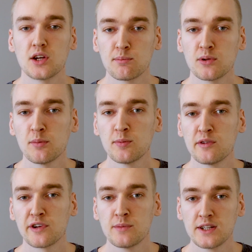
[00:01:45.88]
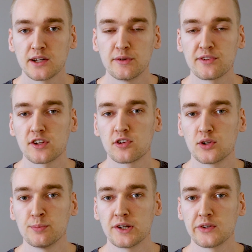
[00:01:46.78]
you are probably familiar with such
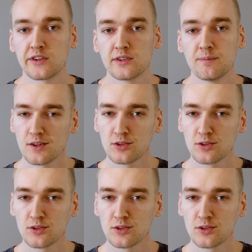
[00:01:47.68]
code metrics.